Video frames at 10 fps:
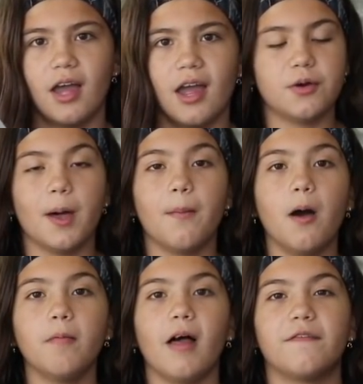so my
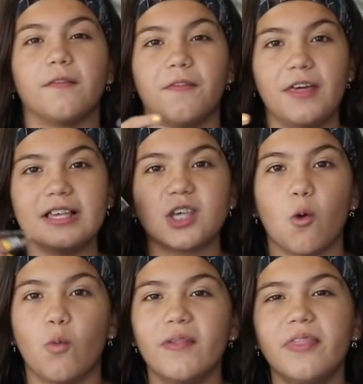mom left this
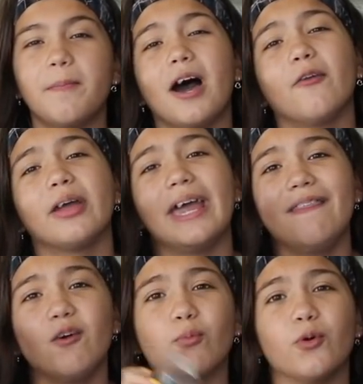with the battery
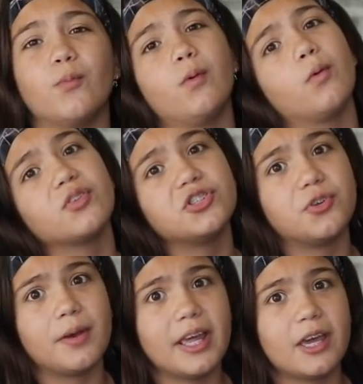in the room when we went to
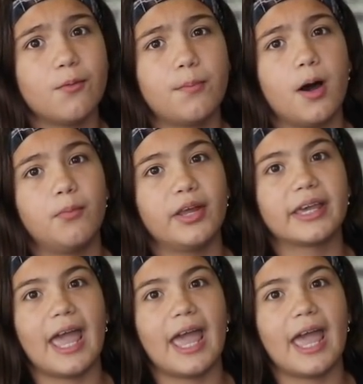Dominican Republic